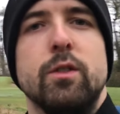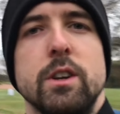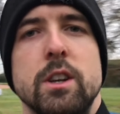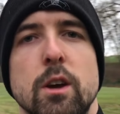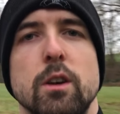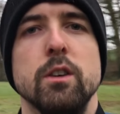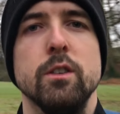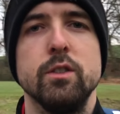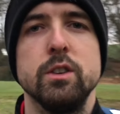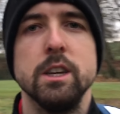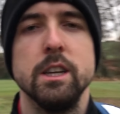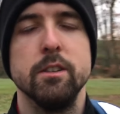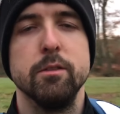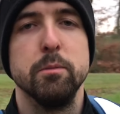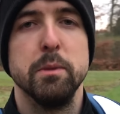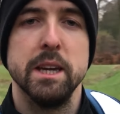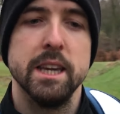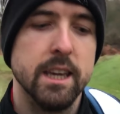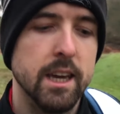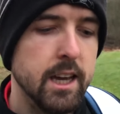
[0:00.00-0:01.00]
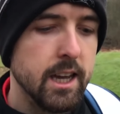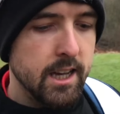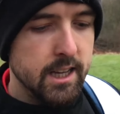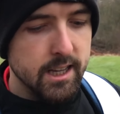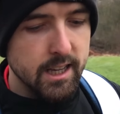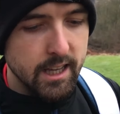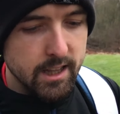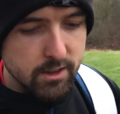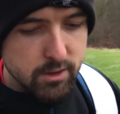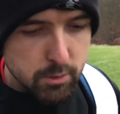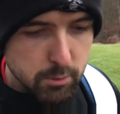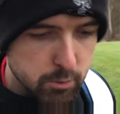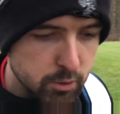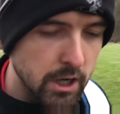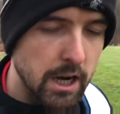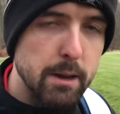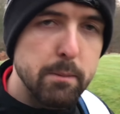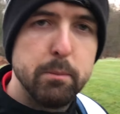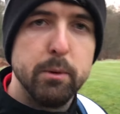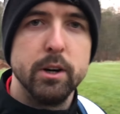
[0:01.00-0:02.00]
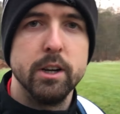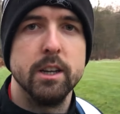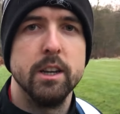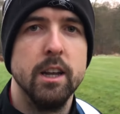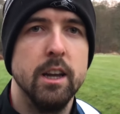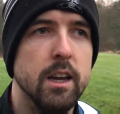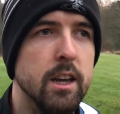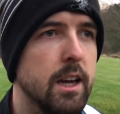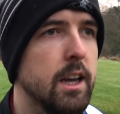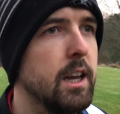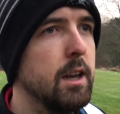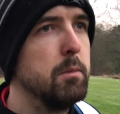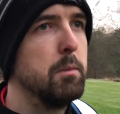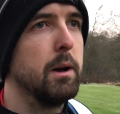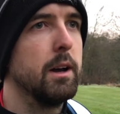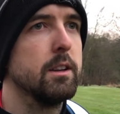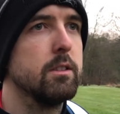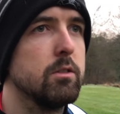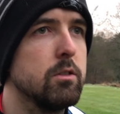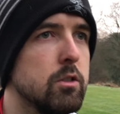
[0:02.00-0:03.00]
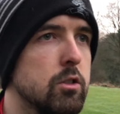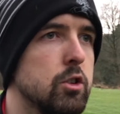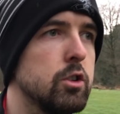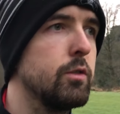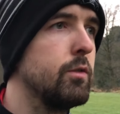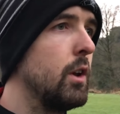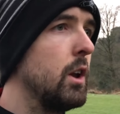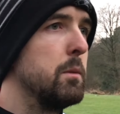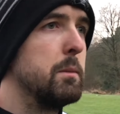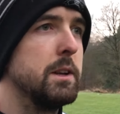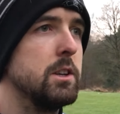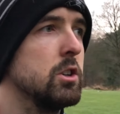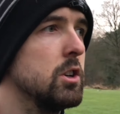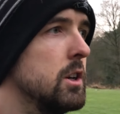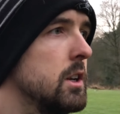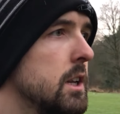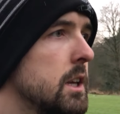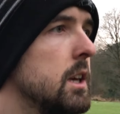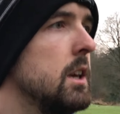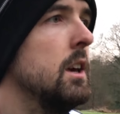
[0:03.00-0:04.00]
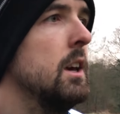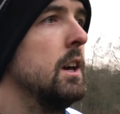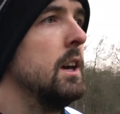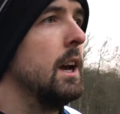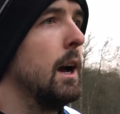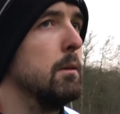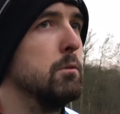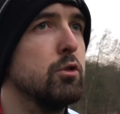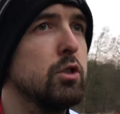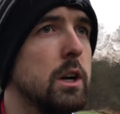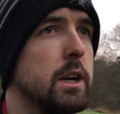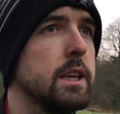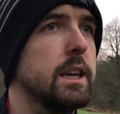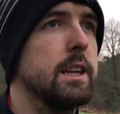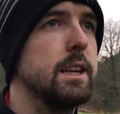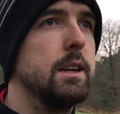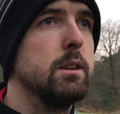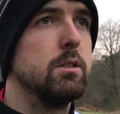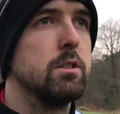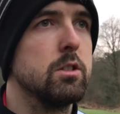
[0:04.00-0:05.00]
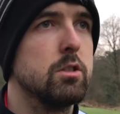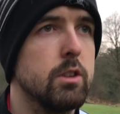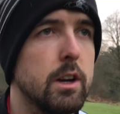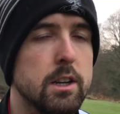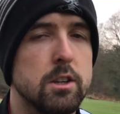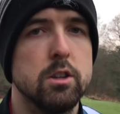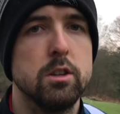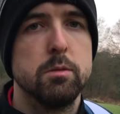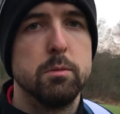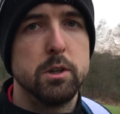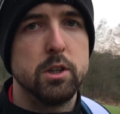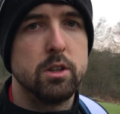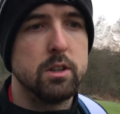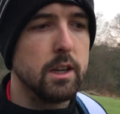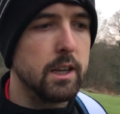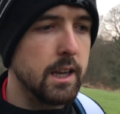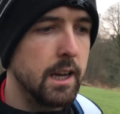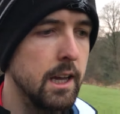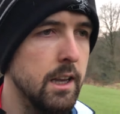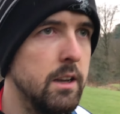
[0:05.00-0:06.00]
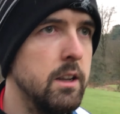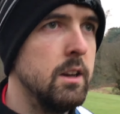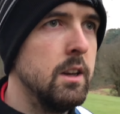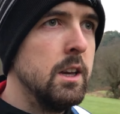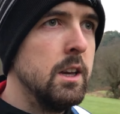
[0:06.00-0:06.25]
video you've seen of me, hit the subscribe button. I just follow my journey. I'm trying to get down to scratch as much as I can.